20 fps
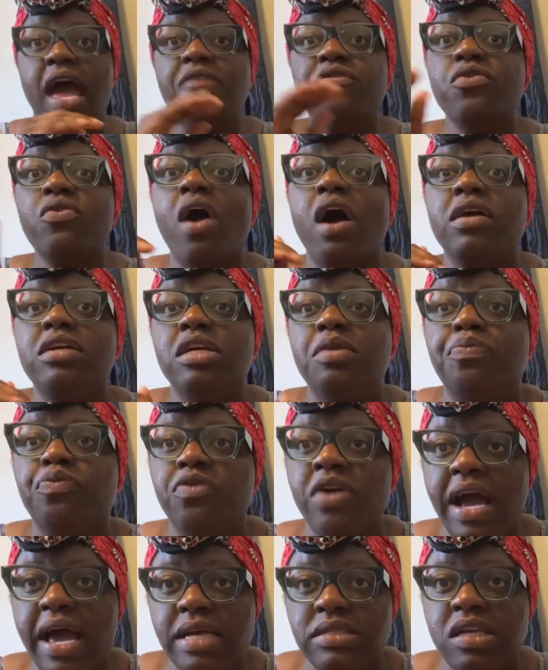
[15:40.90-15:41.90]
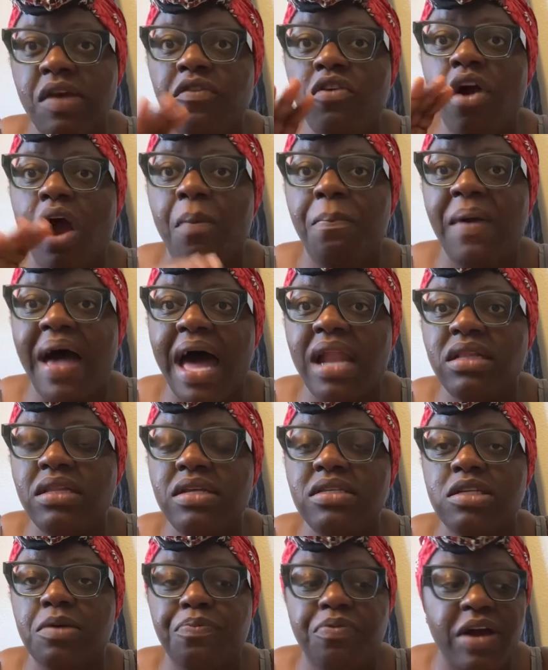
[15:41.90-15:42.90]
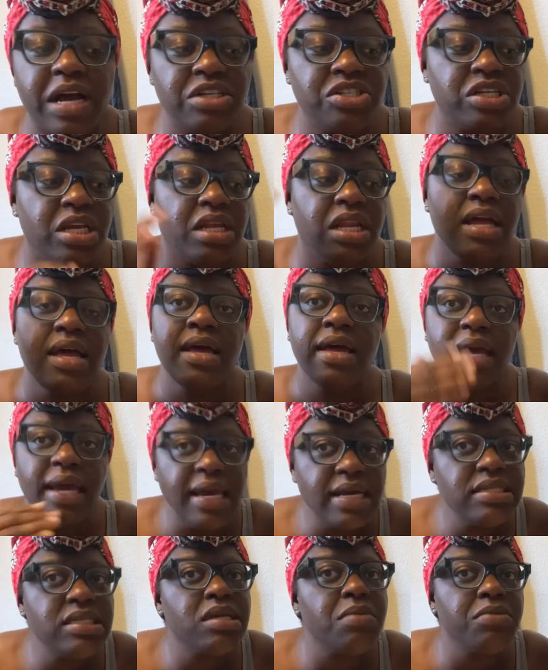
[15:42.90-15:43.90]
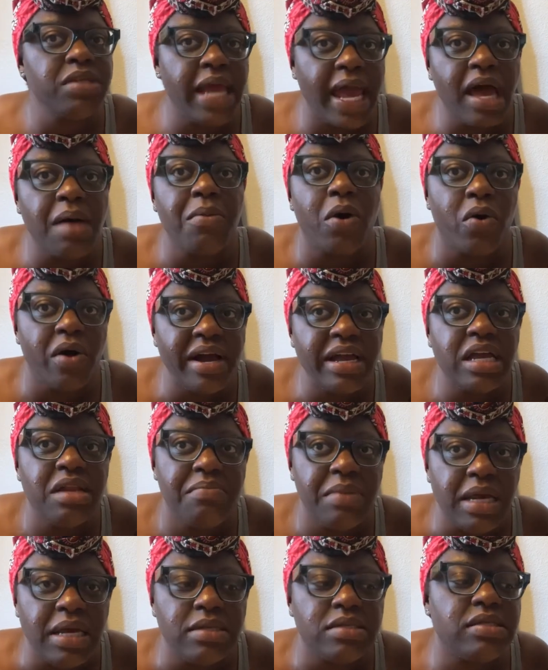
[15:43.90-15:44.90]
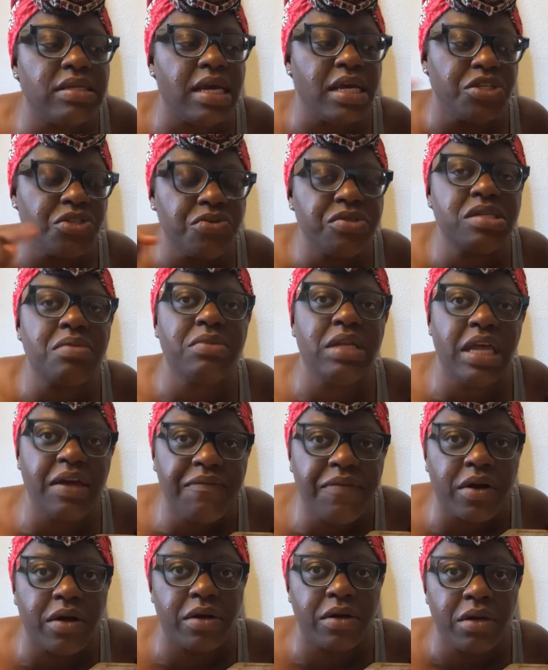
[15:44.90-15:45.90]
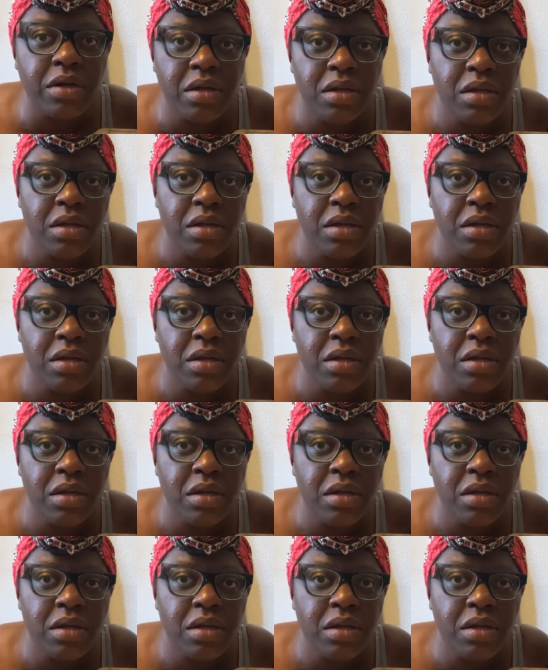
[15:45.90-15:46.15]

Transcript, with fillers: If you are depressed, if you are battling depression, eat some damn organ meats. Eat you some liver.